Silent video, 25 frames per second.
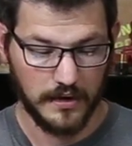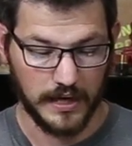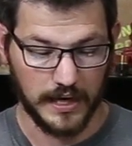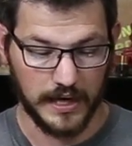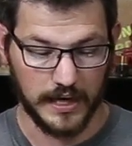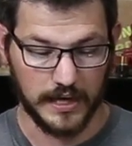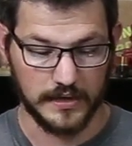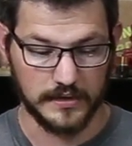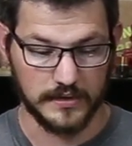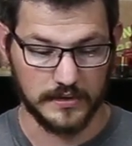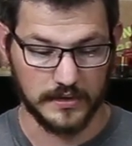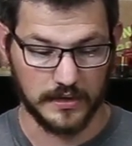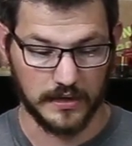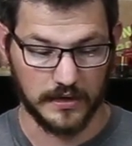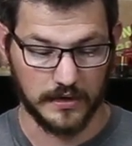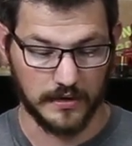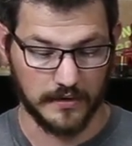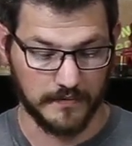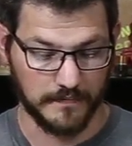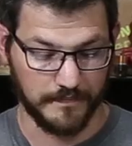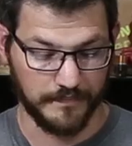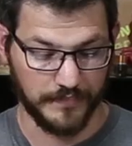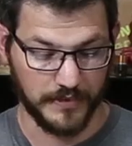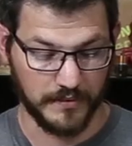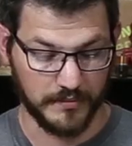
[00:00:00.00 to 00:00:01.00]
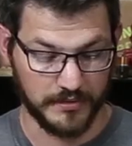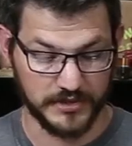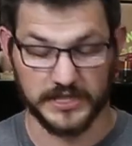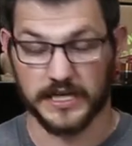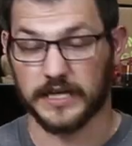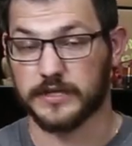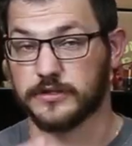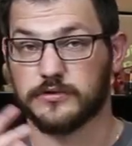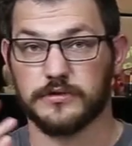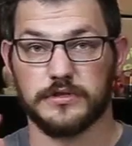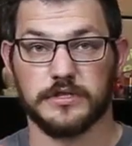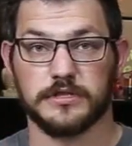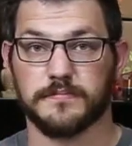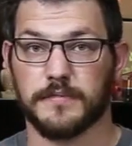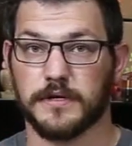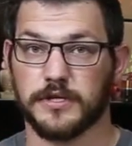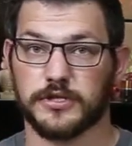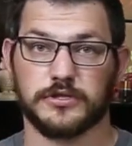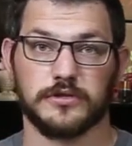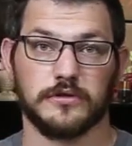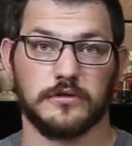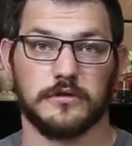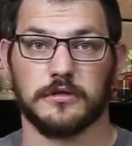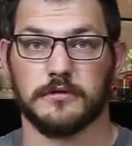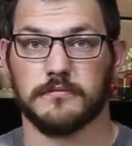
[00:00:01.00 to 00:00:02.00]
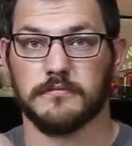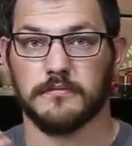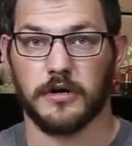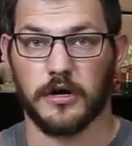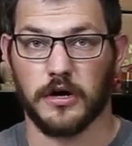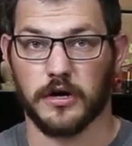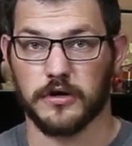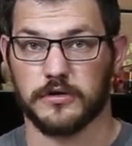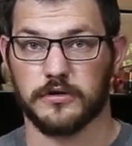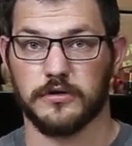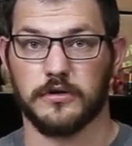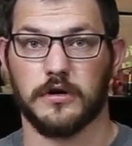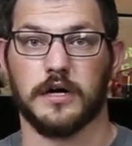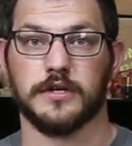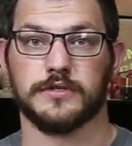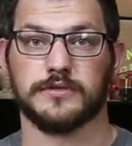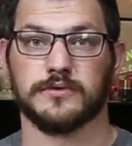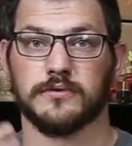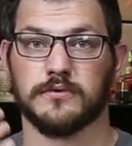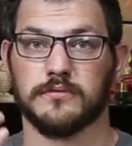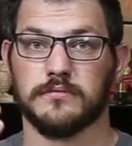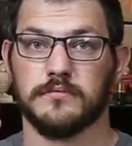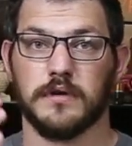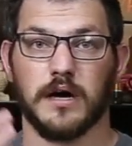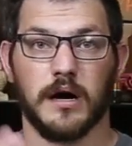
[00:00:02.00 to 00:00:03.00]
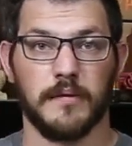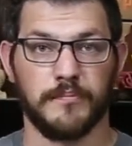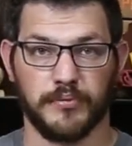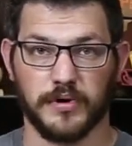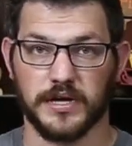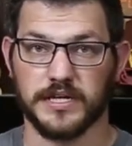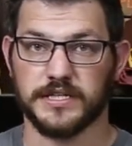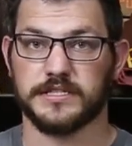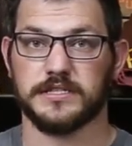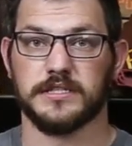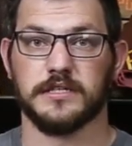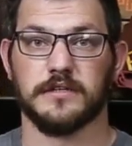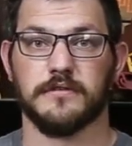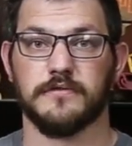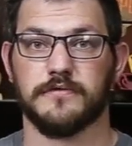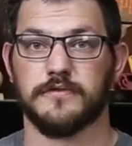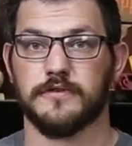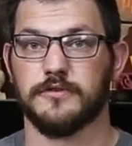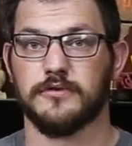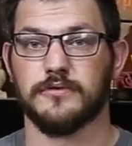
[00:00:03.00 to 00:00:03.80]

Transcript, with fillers: And, um, but yeah, so just make sure hard nozzle, abrasive.